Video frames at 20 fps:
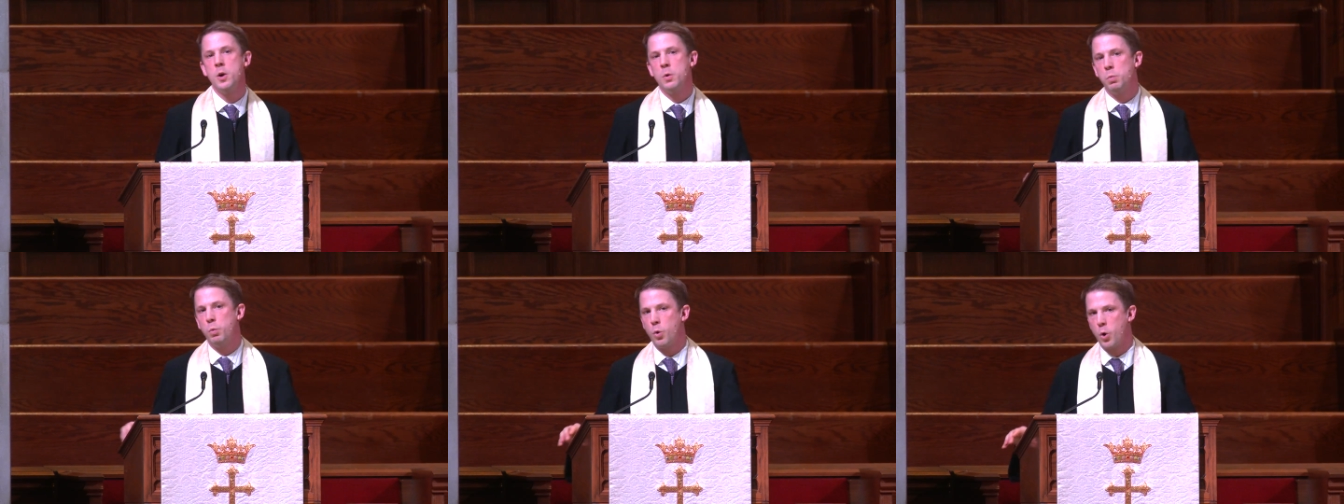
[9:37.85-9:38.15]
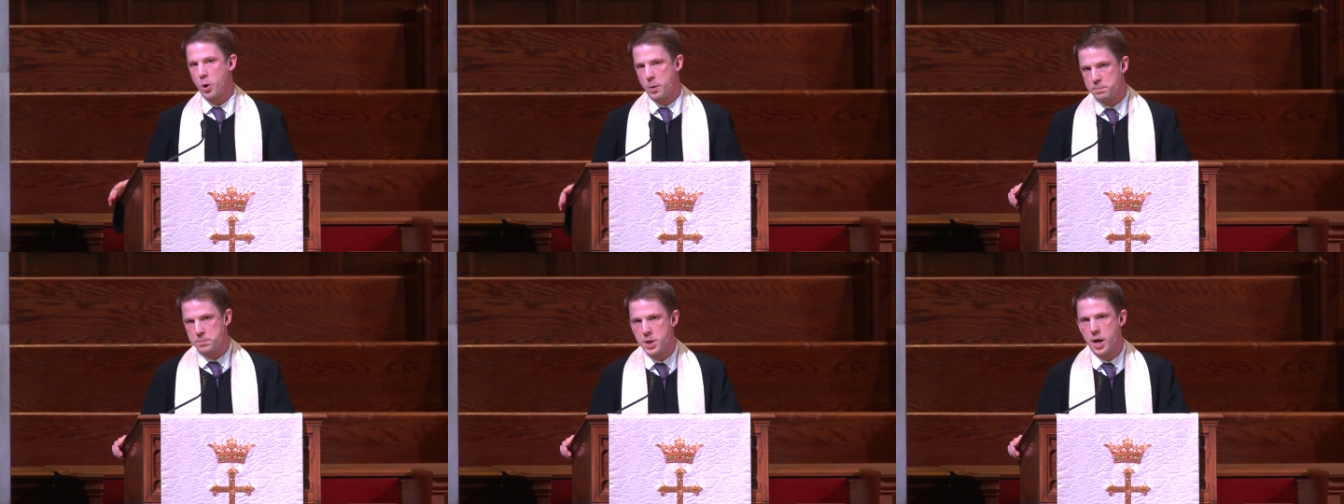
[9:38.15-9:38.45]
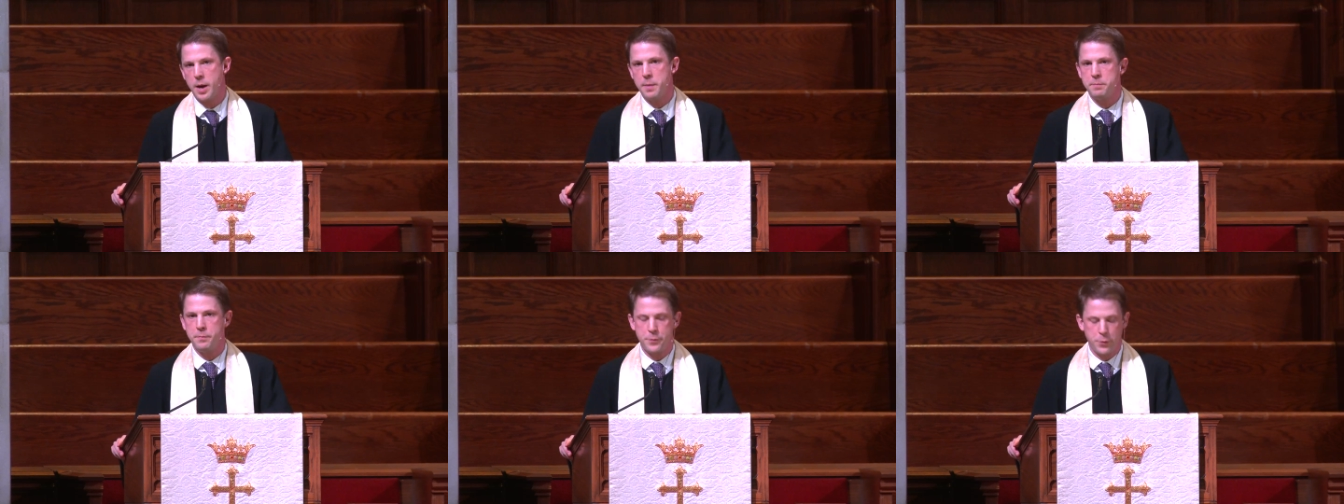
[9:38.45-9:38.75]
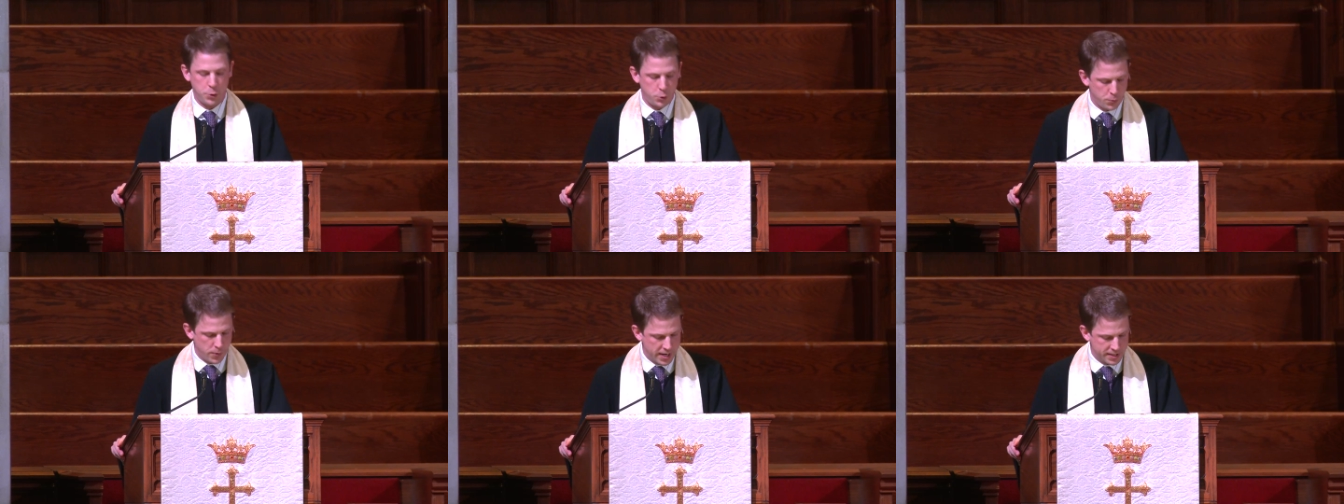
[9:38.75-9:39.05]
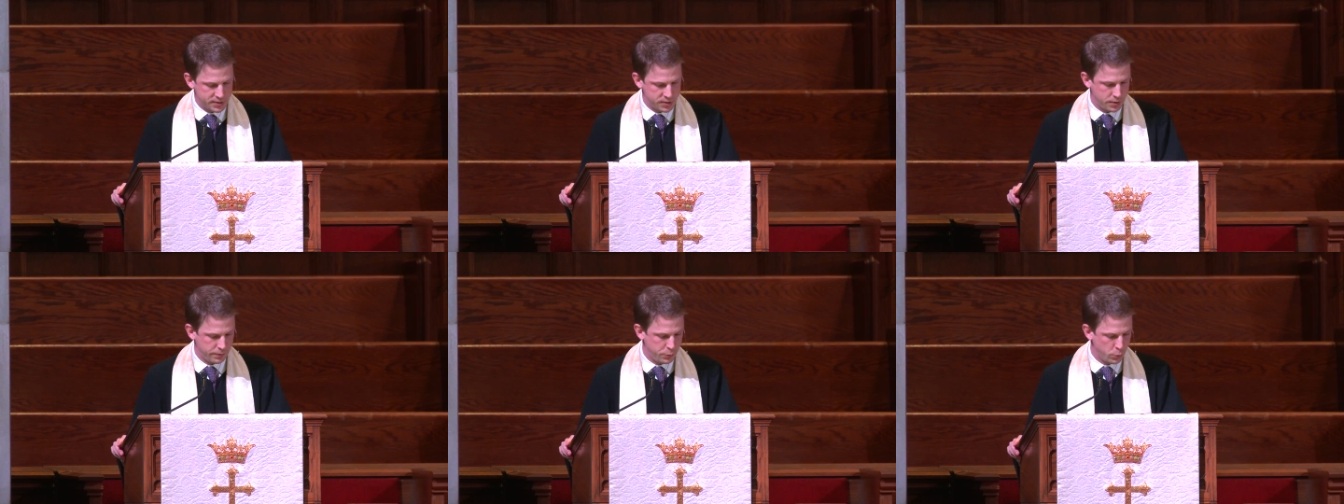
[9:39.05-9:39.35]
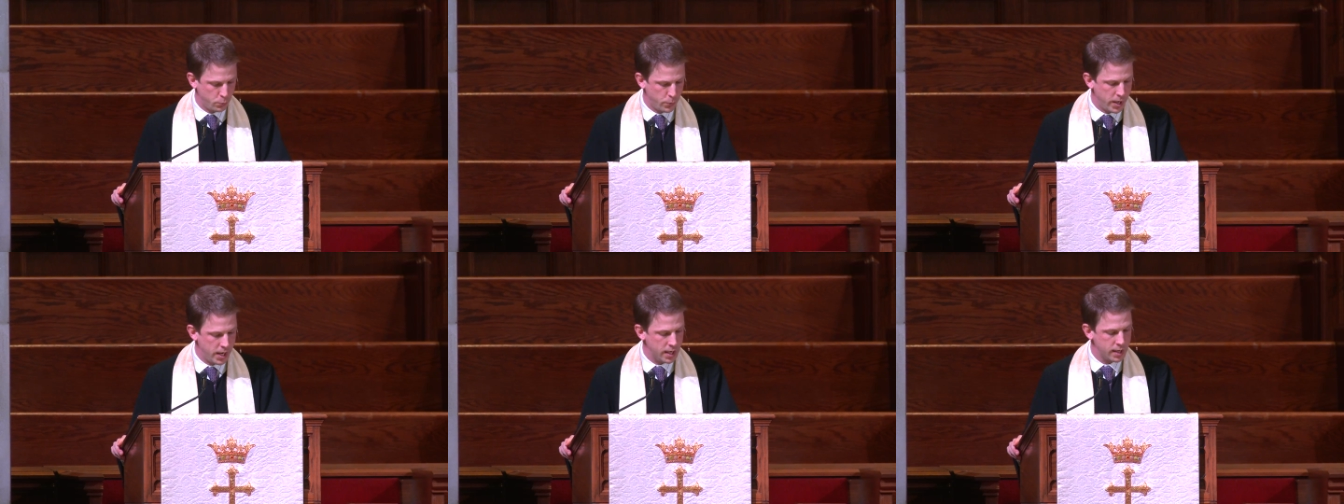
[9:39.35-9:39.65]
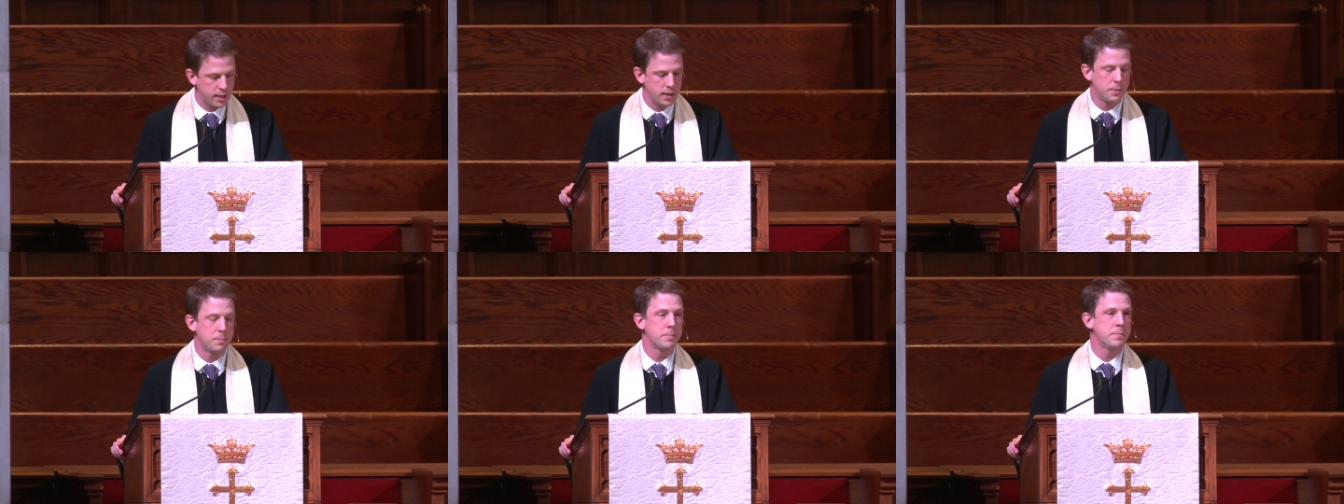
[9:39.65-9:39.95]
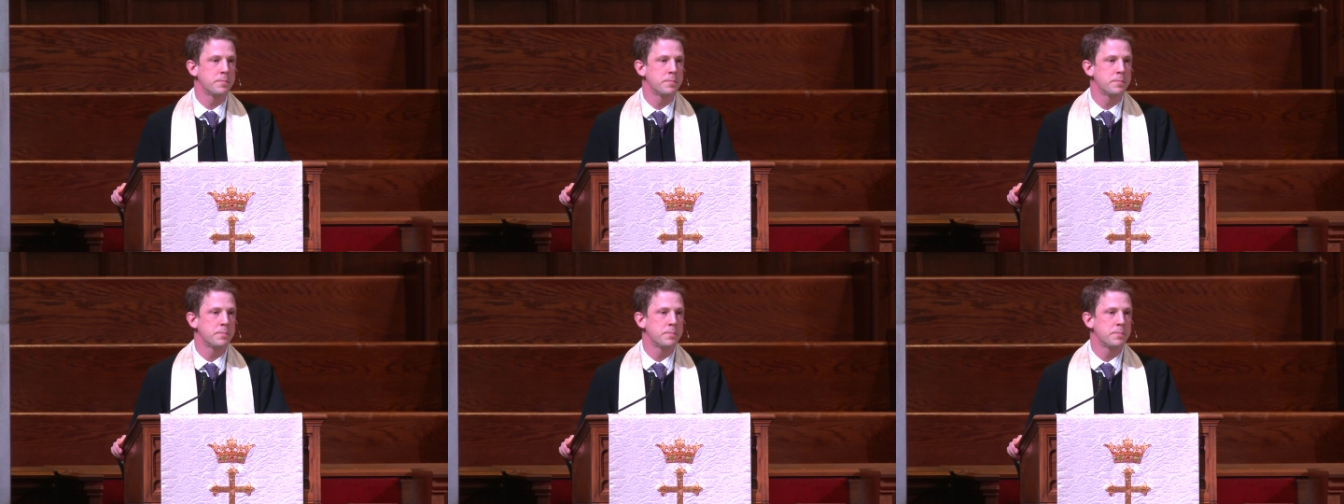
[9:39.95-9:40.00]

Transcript: warmed up for the rest of the week.